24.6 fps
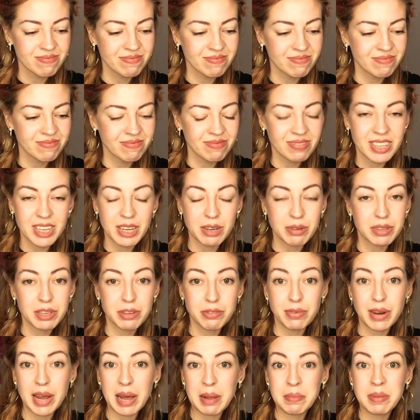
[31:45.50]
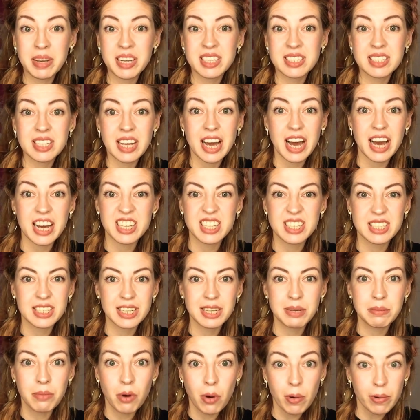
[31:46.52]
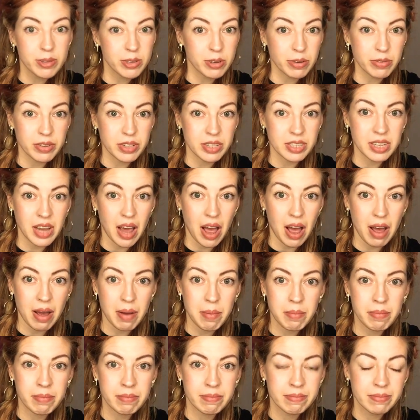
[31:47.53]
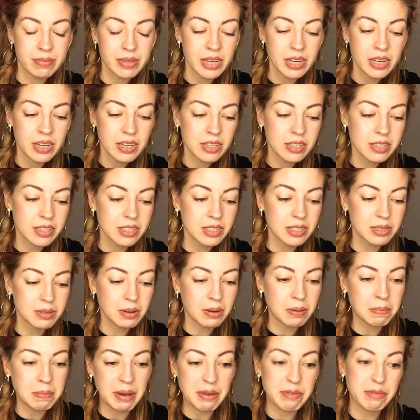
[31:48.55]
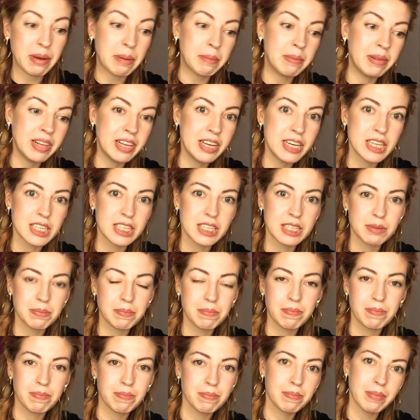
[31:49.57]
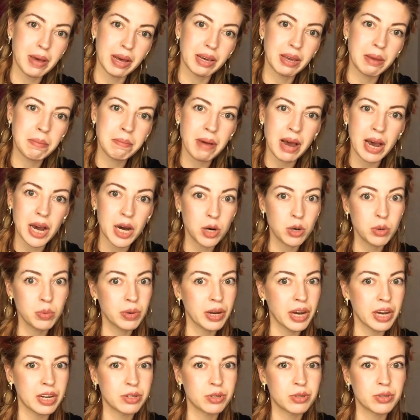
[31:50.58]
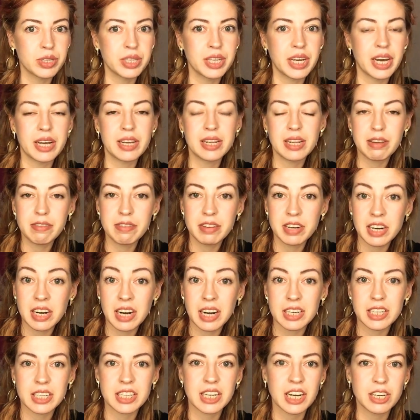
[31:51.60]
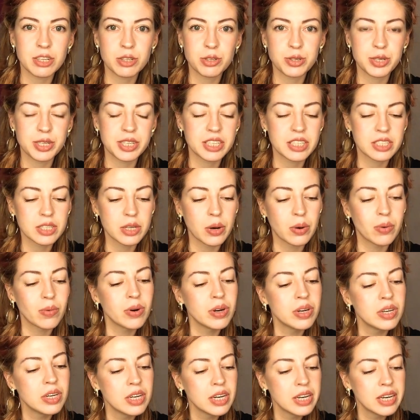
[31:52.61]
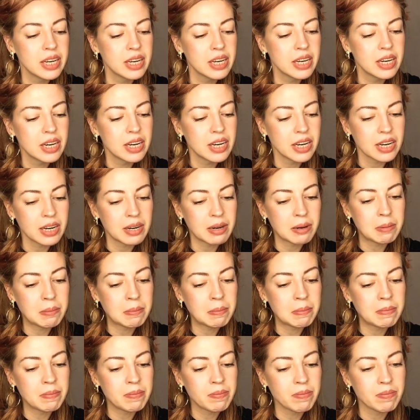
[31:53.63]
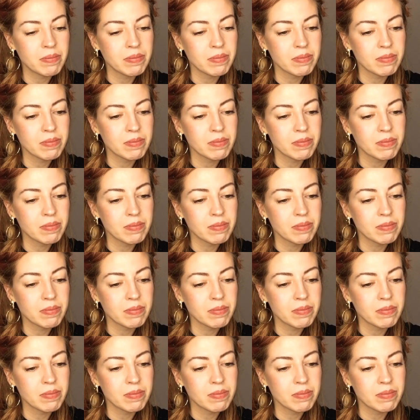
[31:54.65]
Mm, the, the flatmates that I see most of the time, because uh, my family is back in my home country. I live in another country, so um,